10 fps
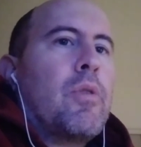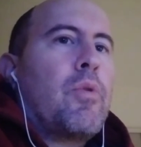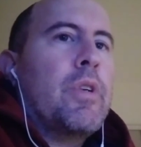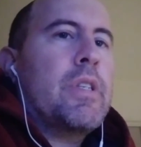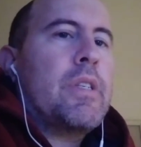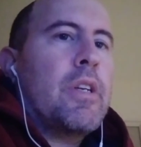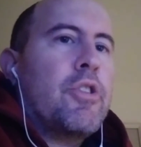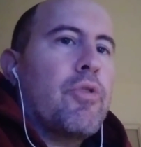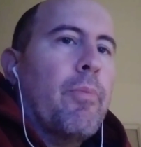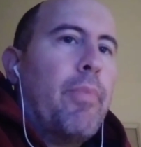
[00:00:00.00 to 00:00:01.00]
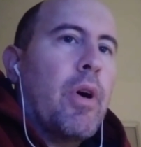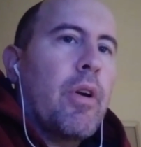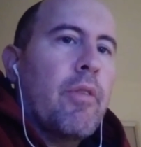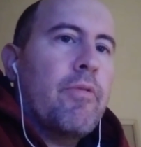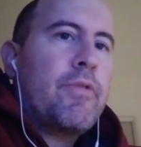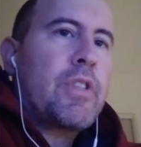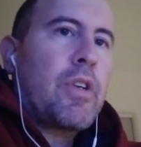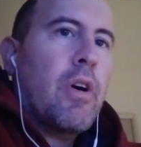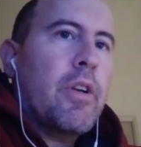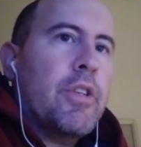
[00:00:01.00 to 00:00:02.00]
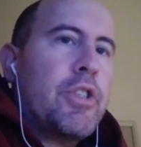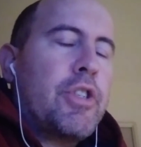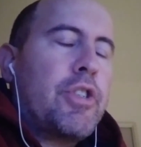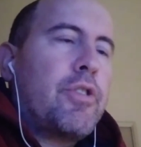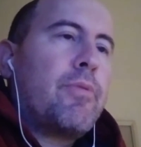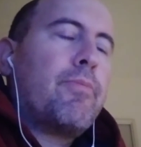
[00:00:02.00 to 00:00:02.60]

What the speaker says: quintessential part of Scottish